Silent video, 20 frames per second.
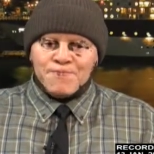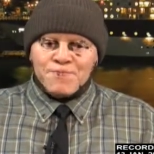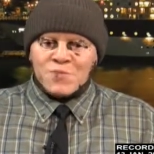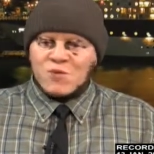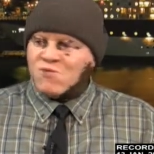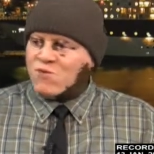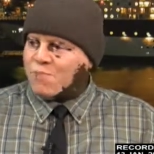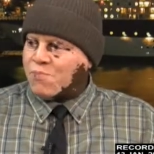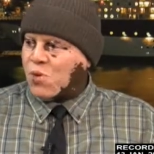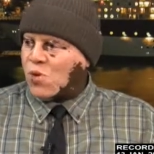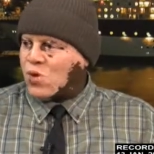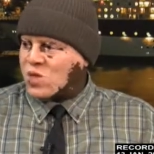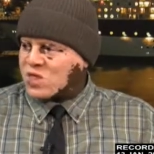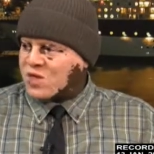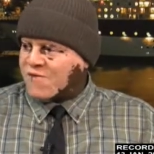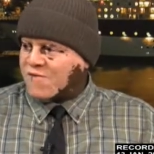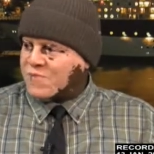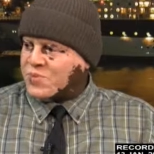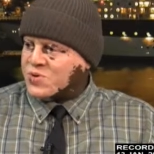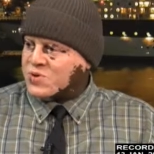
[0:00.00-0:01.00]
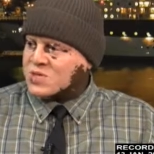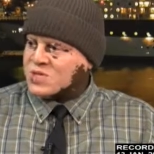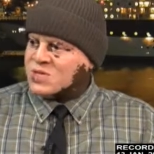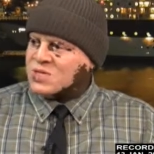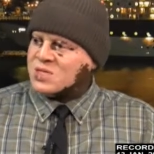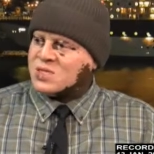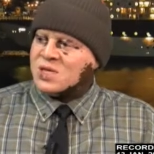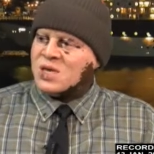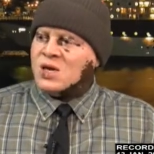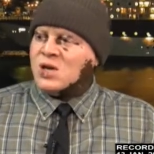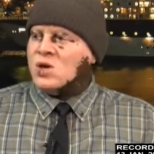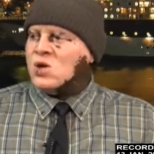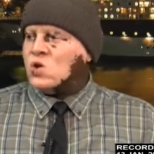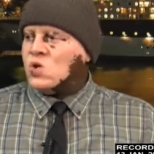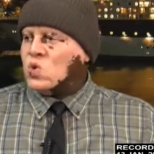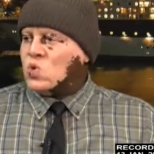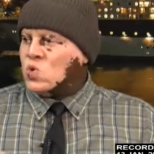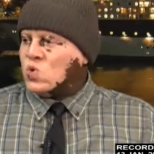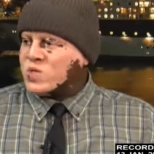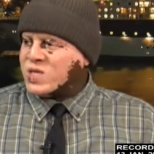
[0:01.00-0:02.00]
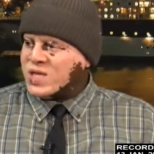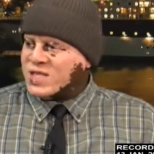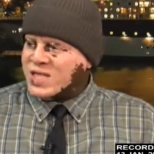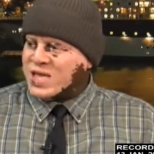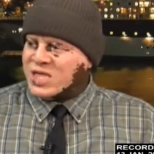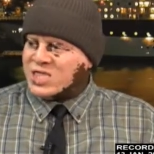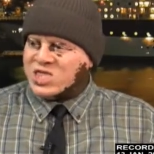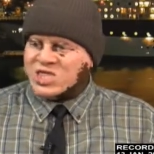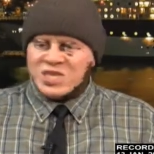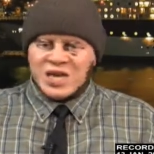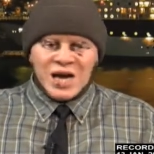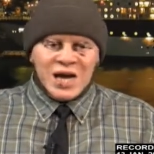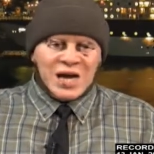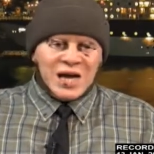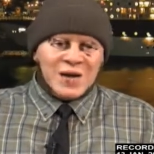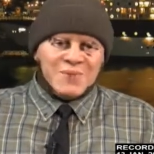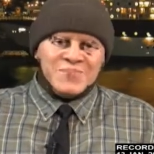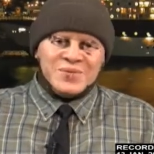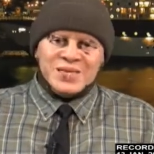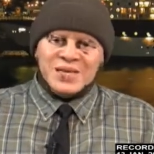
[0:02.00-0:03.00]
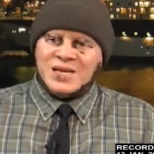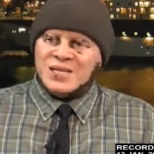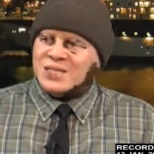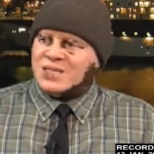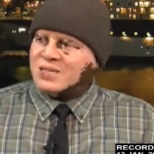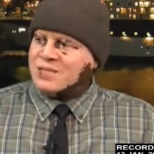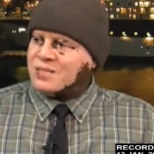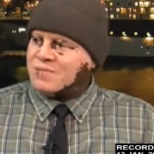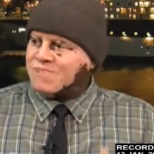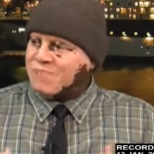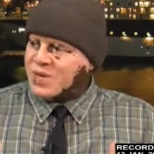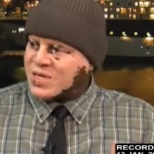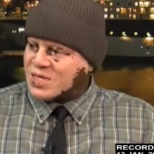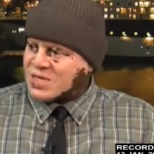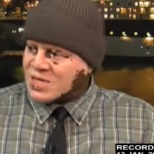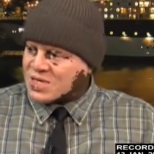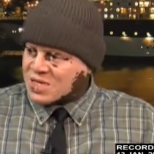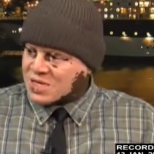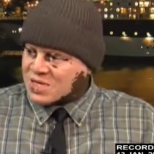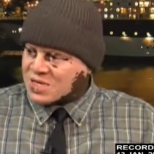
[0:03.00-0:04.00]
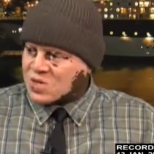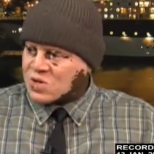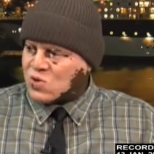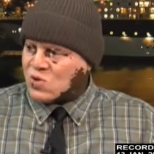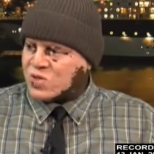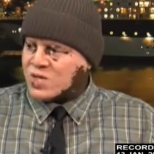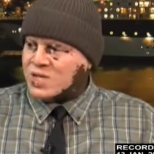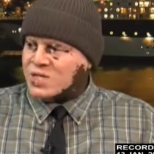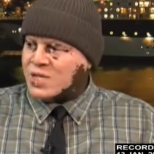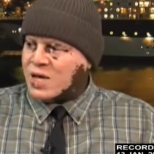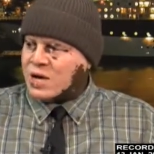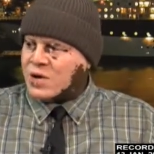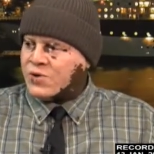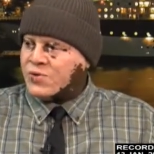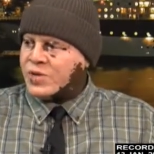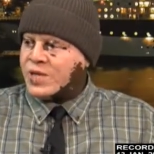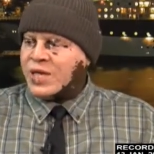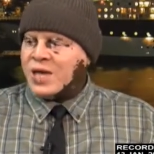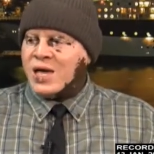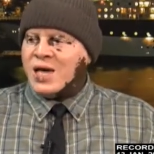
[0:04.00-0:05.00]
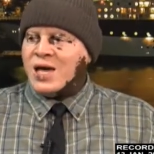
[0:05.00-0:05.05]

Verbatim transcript: reports of persons losing their jobs and businesses closing down.